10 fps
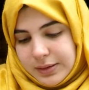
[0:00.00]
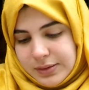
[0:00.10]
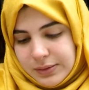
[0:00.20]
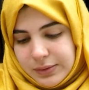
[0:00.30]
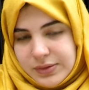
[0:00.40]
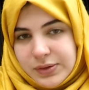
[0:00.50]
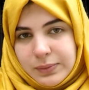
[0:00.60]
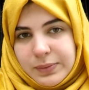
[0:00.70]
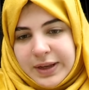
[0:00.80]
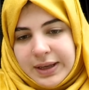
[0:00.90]
So it's a
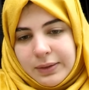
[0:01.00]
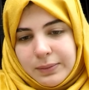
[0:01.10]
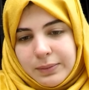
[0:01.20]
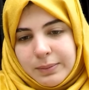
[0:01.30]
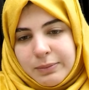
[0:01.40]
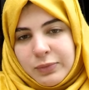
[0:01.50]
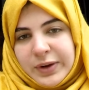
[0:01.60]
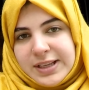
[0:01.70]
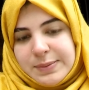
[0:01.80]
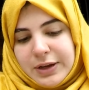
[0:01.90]
ring,
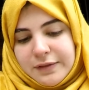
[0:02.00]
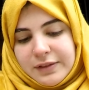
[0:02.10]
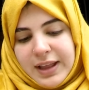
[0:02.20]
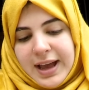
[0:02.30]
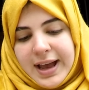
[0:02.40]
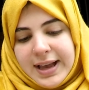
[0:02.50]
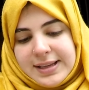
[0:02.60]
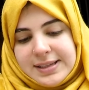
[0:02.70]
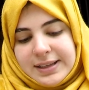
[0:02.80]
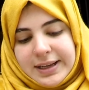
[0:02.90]
rings made of
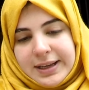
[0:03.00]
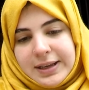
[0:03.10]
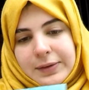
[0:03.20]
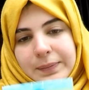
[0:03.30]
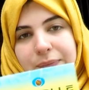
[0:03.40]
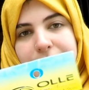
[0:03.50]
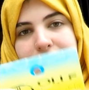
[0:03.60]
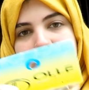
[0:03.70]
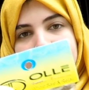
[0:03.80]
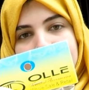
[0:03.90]
glass, like
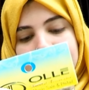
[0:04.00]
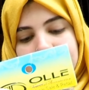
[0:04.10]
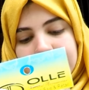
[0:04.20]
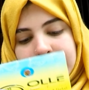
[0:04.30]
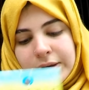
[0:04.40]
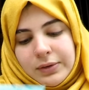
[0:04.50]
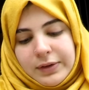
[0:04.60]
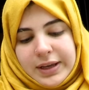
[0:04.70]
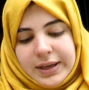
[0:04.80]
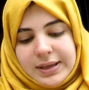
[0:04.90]

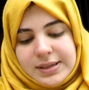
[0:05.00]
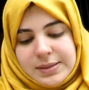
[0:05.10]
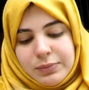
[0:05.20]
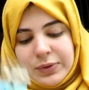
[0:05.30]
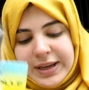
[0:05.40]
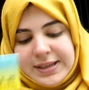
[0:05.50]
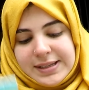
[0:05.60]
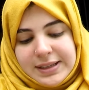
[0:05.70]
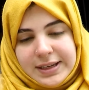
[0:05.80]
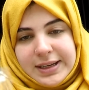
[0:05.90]
earrings,
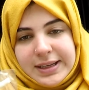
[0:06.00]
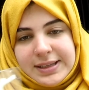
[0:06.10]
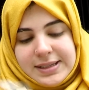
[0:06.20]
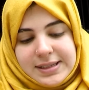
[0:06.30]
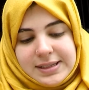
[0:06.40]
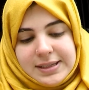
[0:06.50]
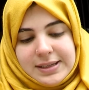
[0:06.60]
bracelets,